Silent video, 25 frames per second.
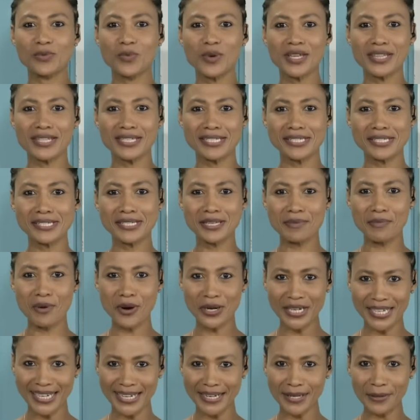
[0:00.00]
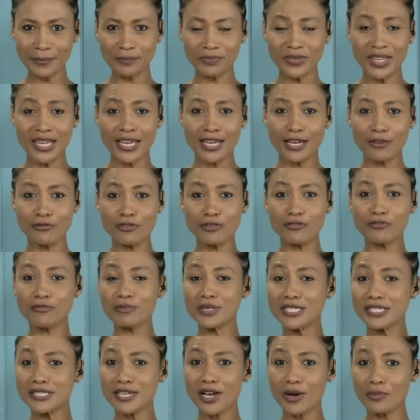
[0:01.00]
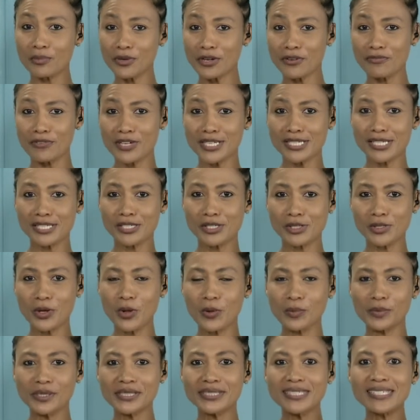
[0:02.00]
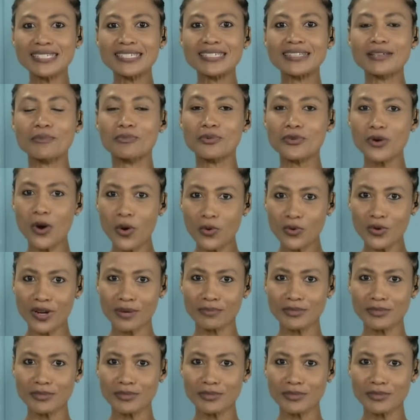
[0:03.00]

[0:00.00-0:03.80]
with Sibongile. If you've missed our previous installments, the program